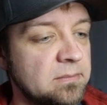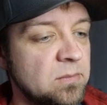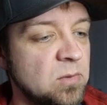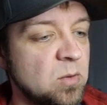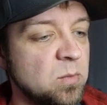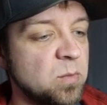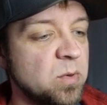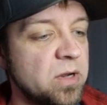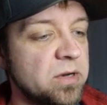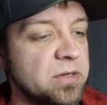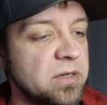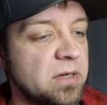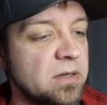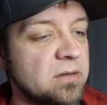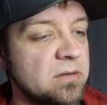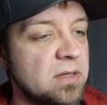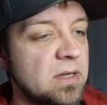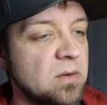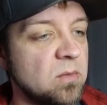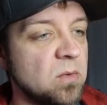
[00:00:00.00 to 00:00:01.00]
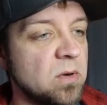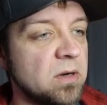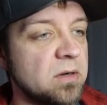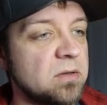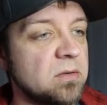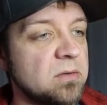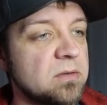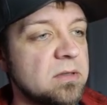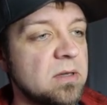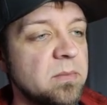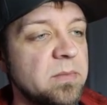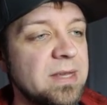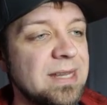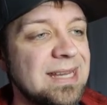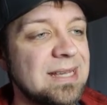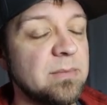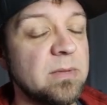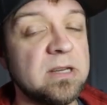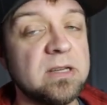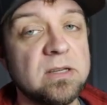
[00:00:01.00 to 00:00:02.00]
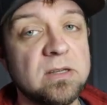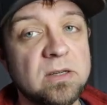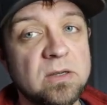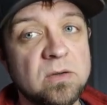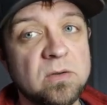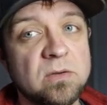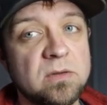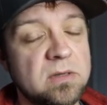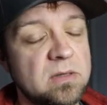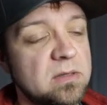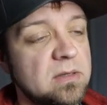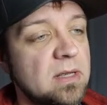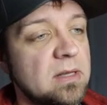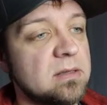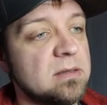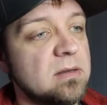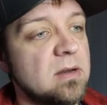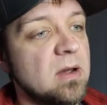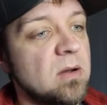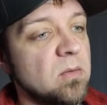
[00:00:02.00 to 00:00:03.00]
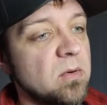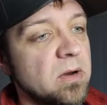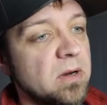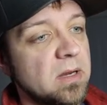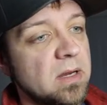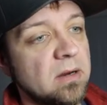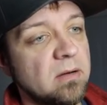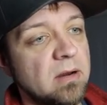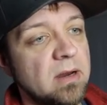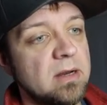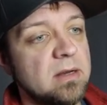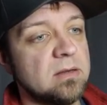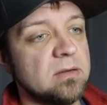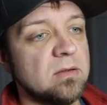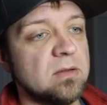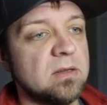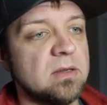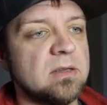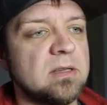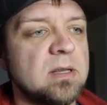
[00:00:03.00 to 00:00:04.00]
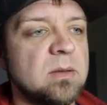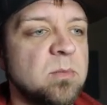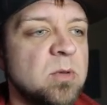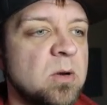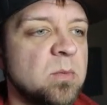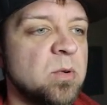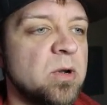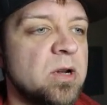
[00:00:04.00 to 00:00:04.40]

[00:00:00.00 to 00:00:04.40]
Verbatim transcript: book project. So that works. So it's something in my to-dos is that's not working, right? So you can see the book